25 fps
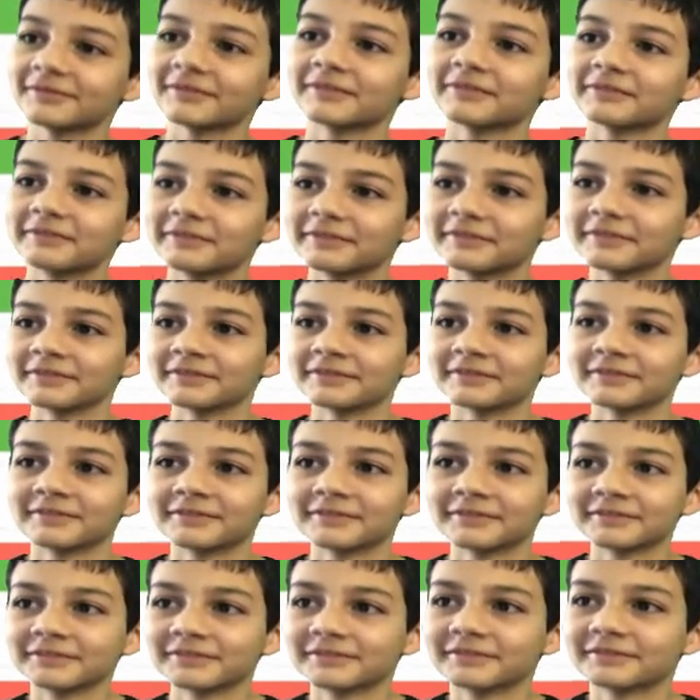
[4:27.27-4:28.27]

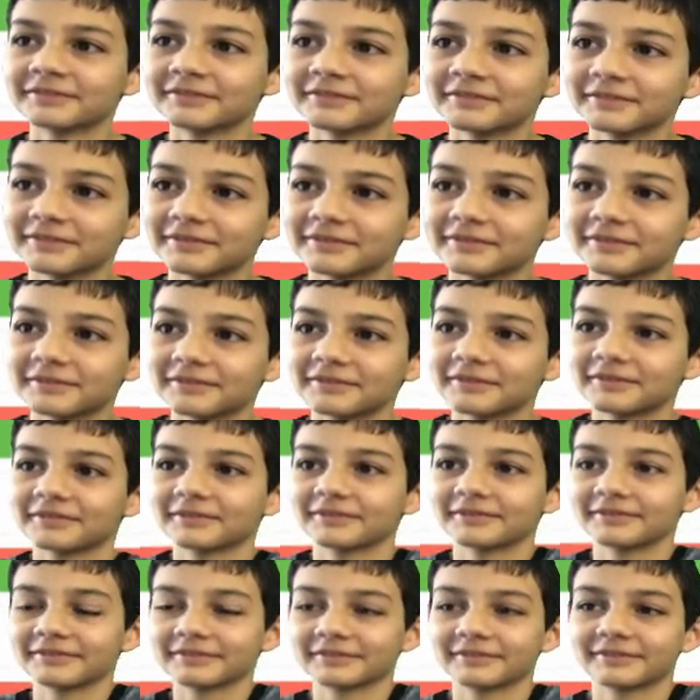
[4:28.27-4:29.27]

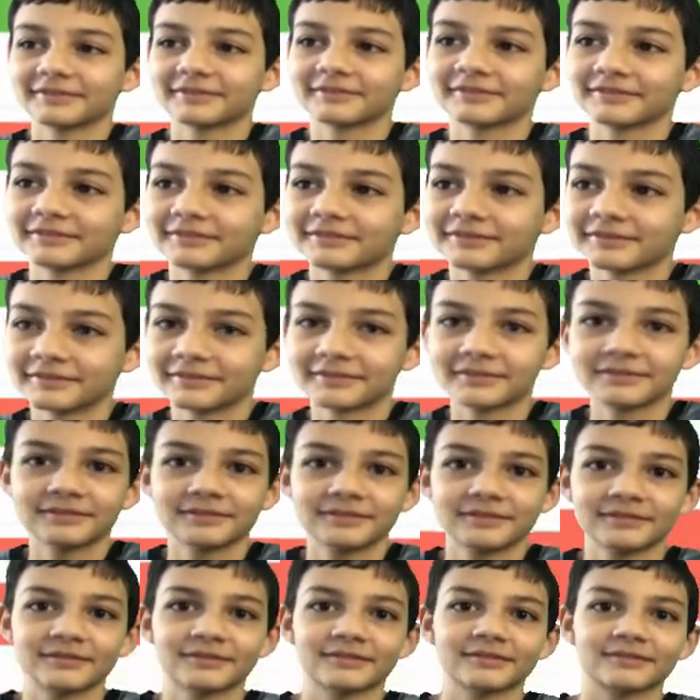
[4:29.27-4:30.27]

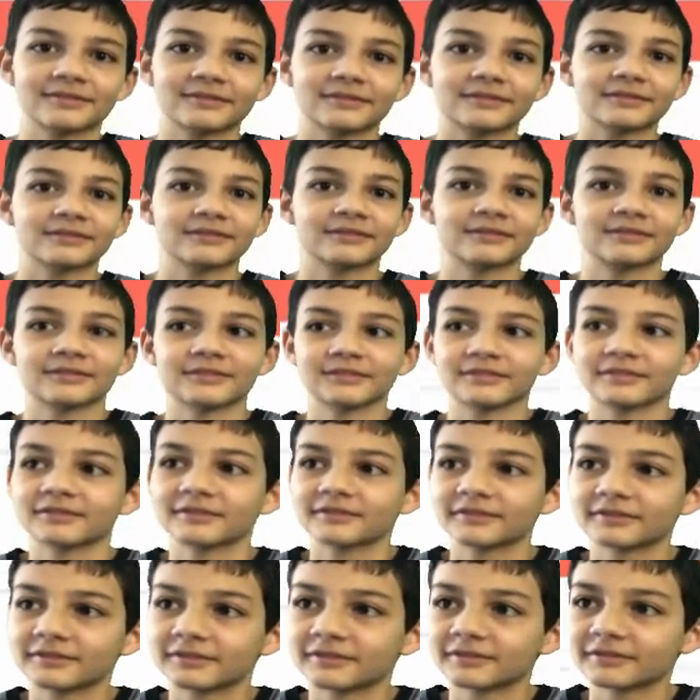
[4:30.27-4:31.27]

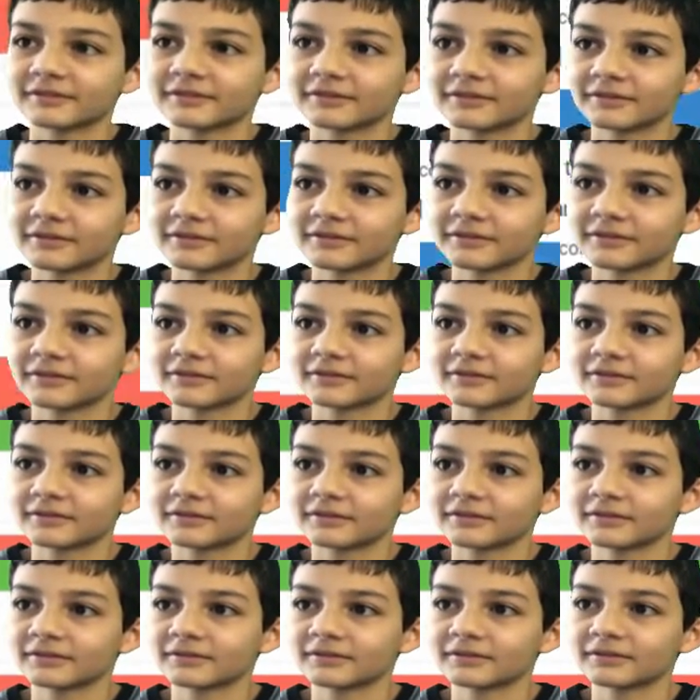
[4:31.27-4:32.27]

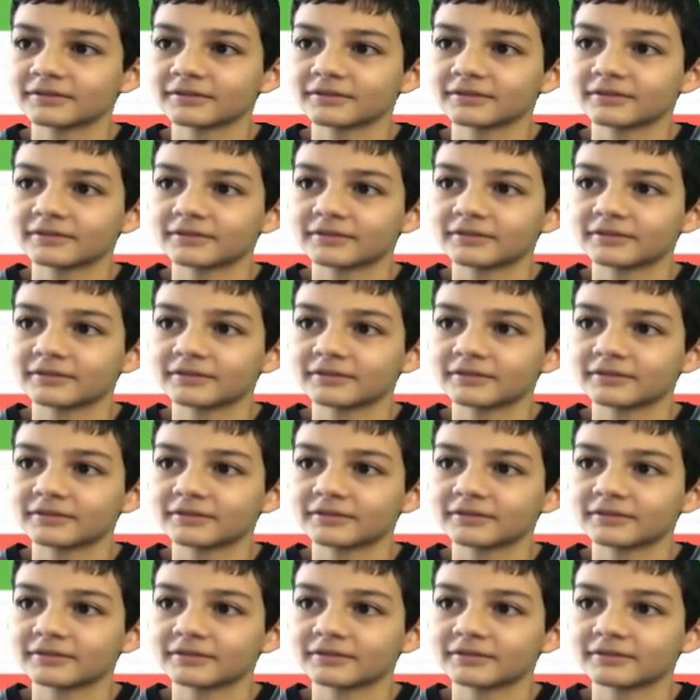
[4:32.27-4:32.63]
(not speaking)